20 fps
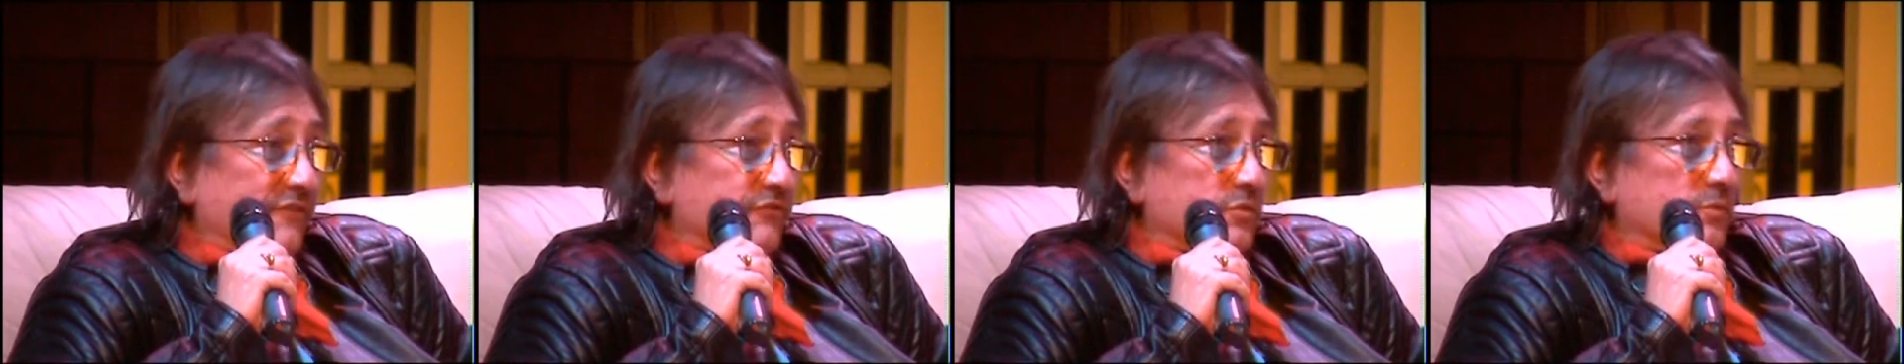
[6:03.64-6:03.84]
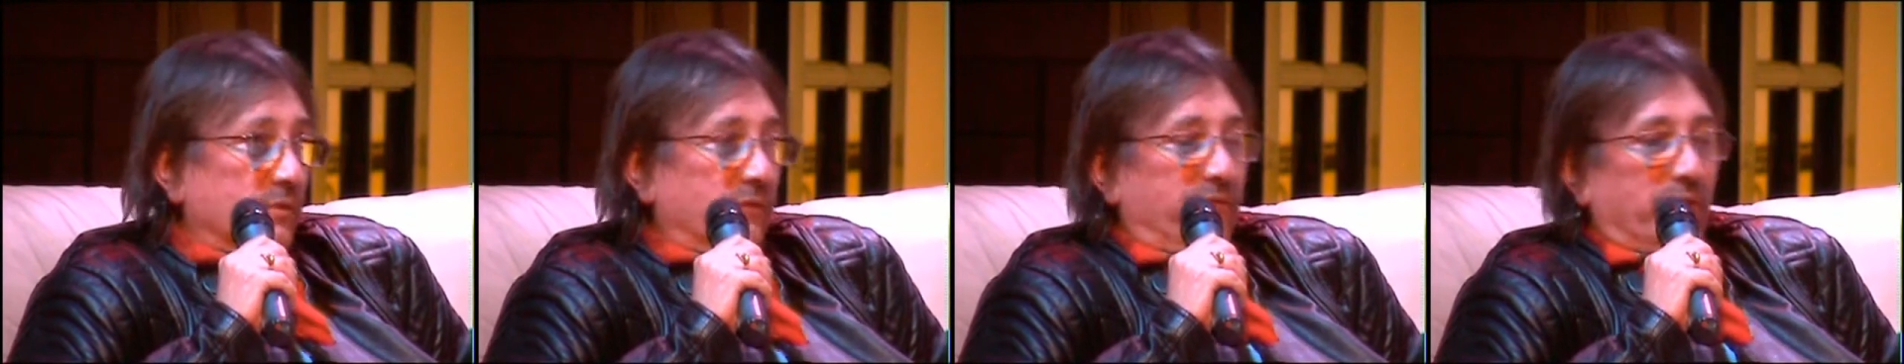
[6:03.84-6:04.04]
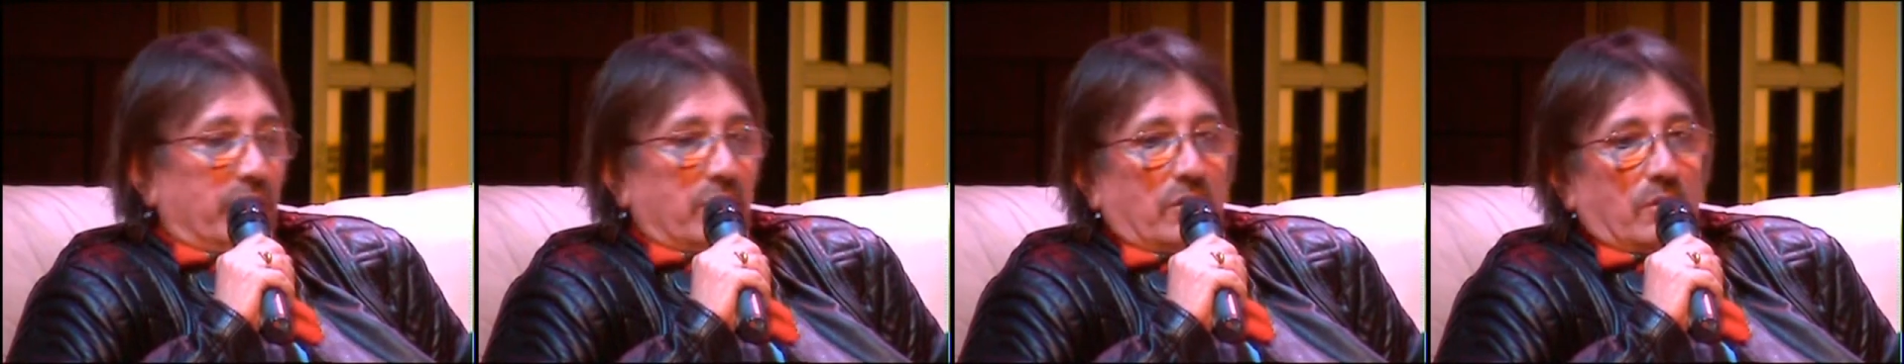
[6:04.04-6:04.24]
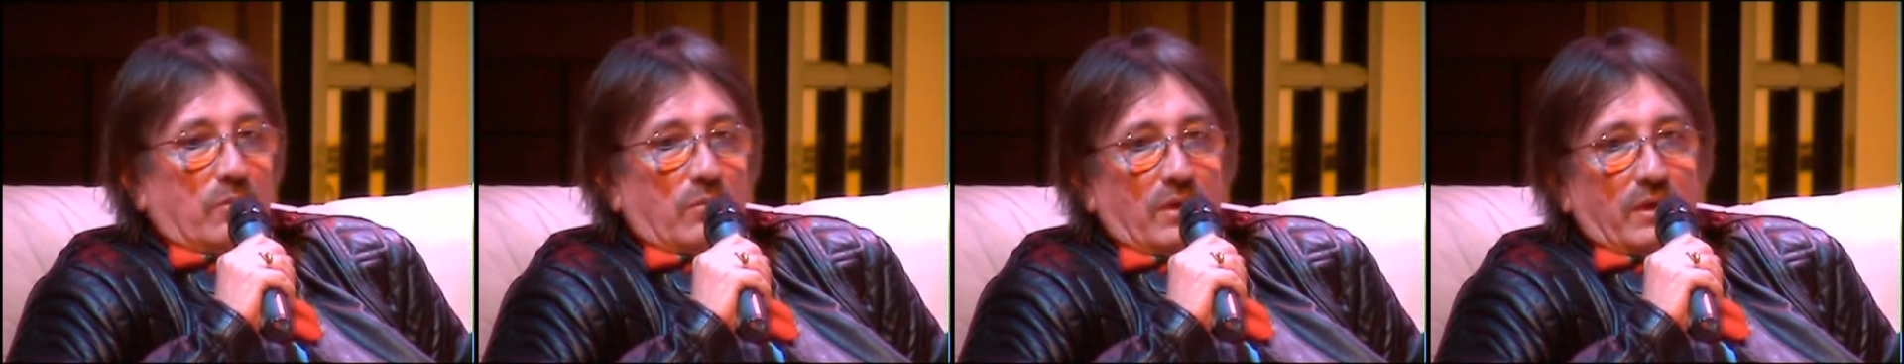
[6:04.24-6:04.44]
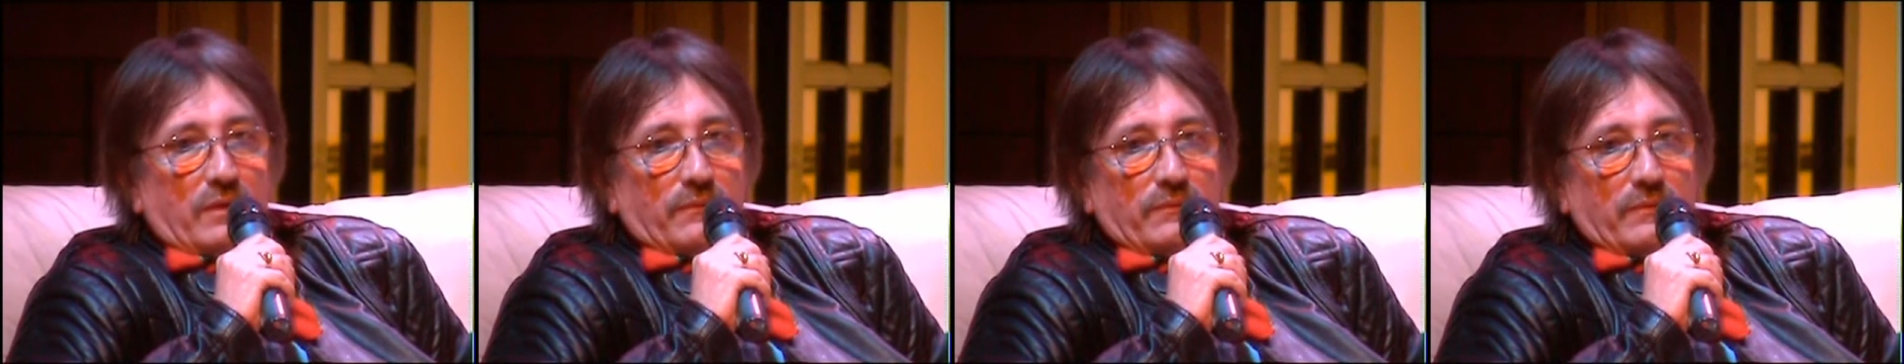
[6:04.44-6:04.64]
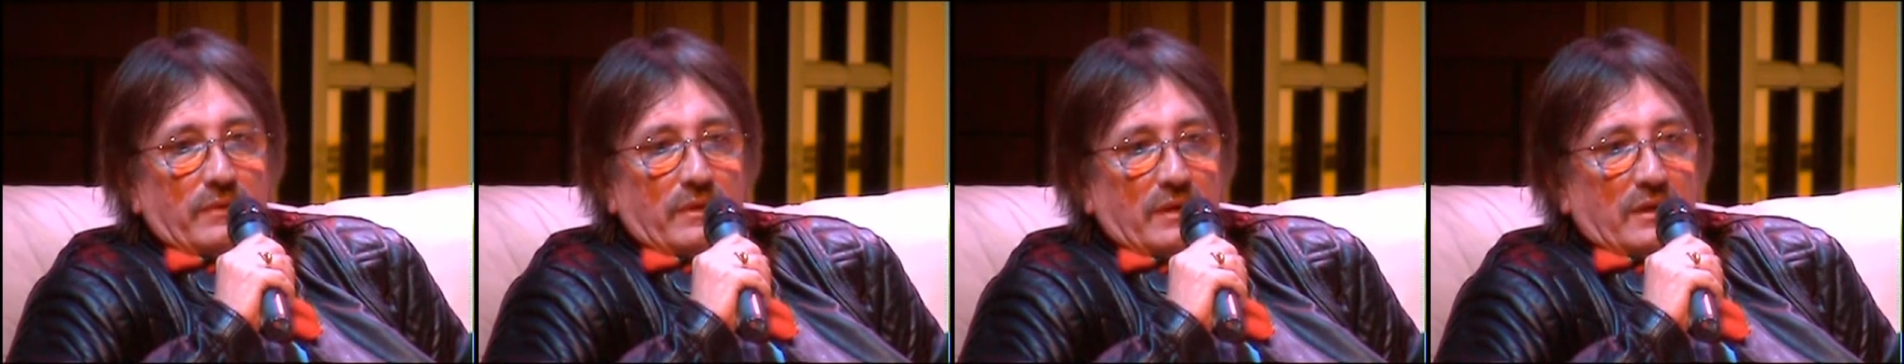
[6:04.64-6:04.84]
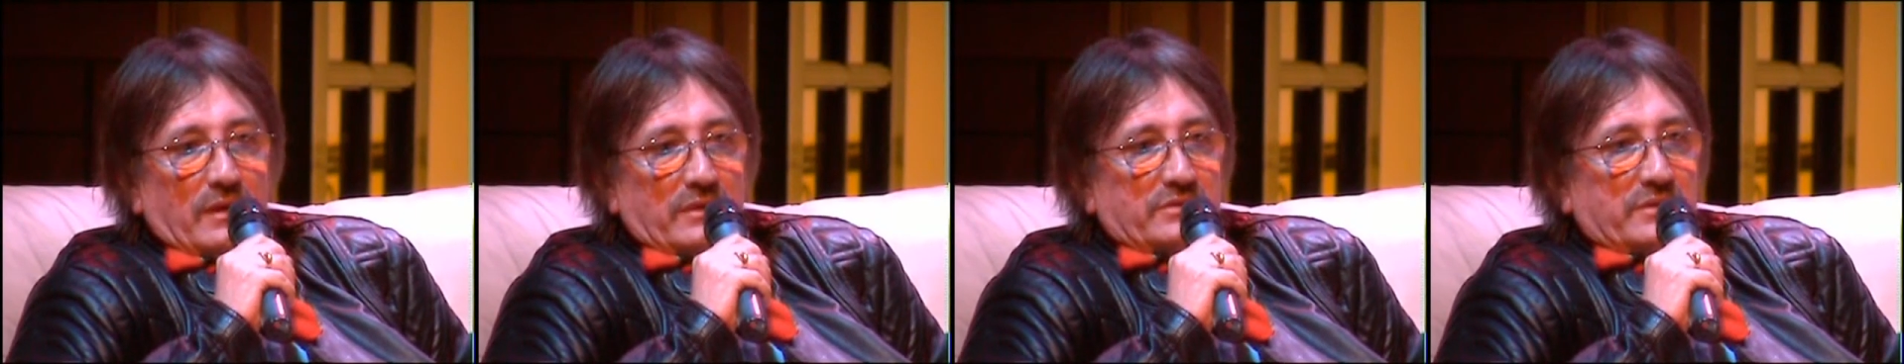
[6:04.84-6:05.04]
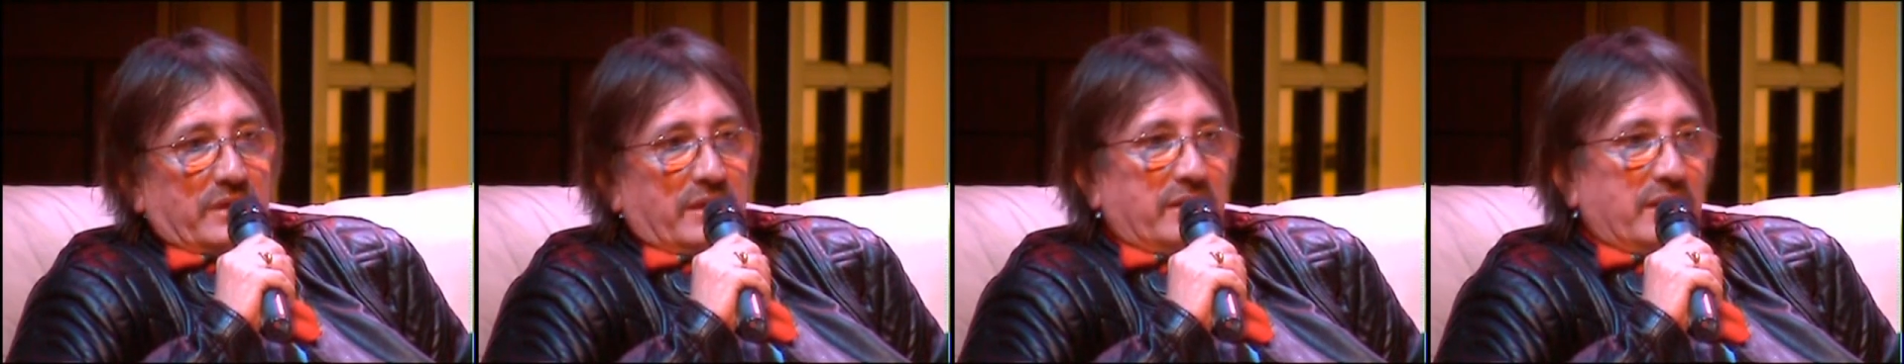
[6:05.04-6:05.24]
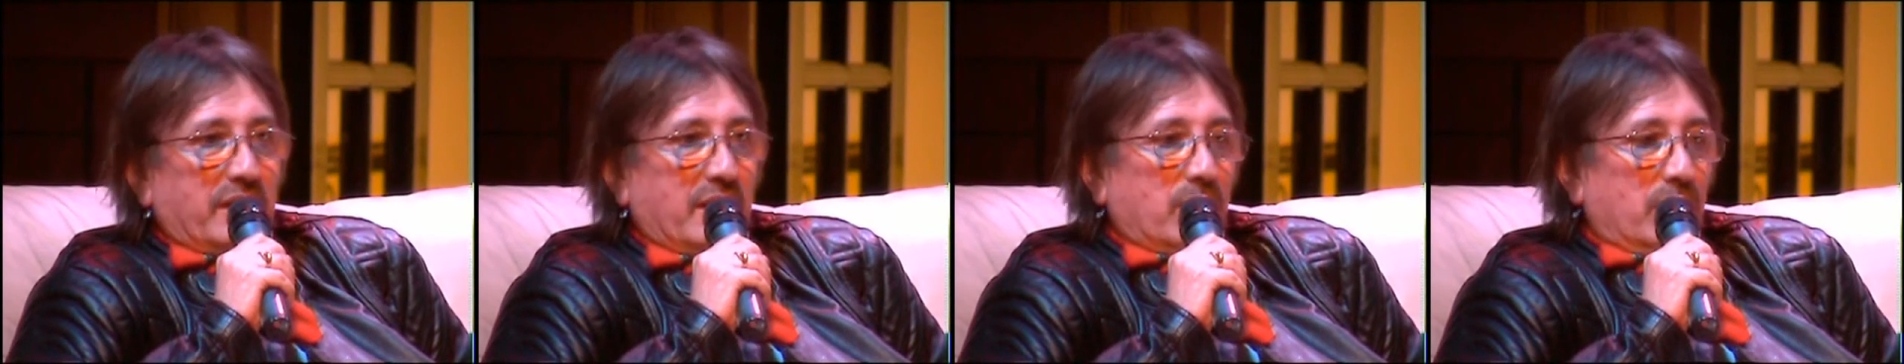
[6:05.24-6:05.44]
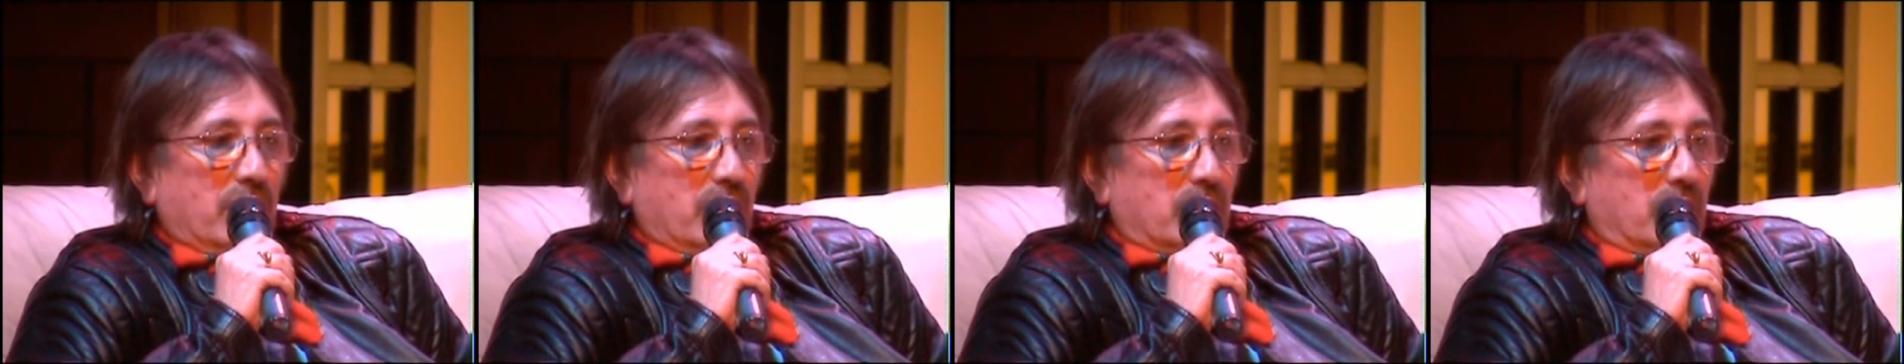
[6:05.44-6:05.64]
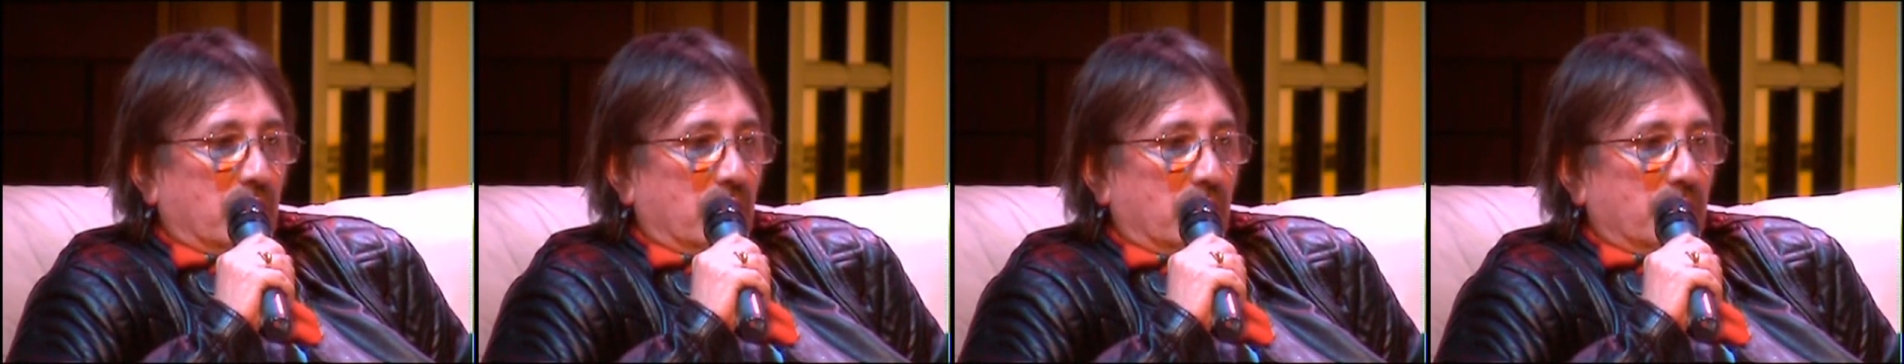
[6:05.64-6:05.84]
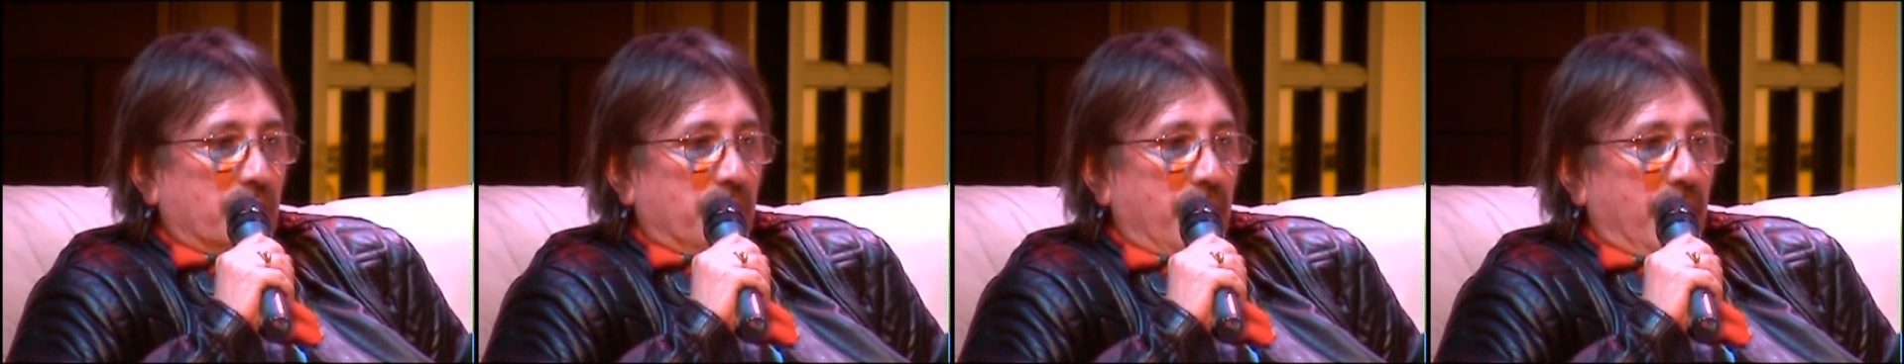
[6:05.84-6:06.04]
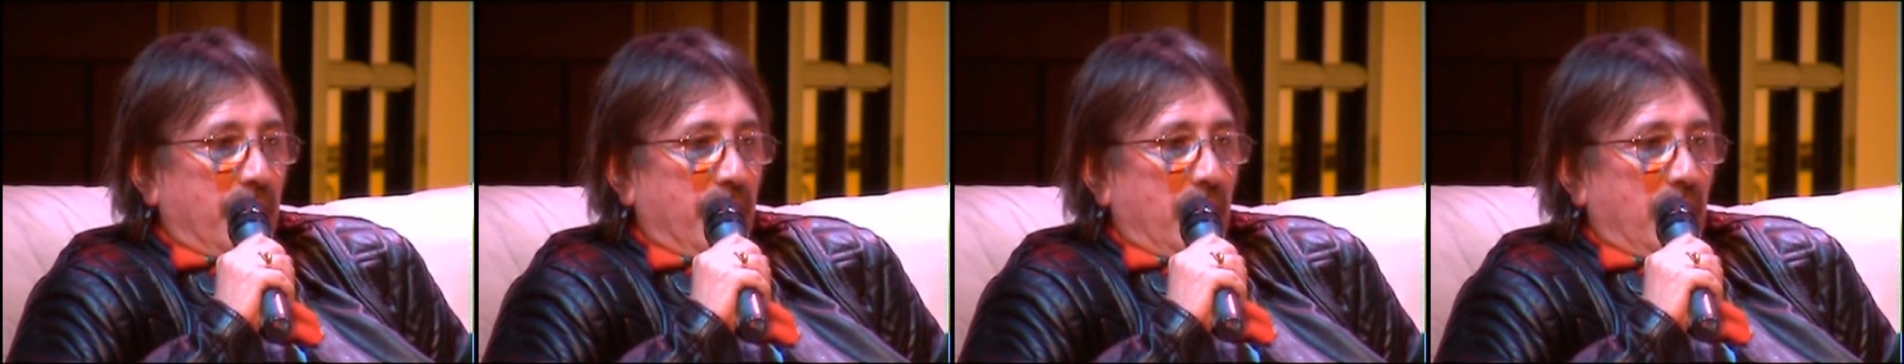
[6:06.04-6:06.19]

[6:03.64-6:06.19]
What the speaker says: have to if you don't want. I said, no, I'll come.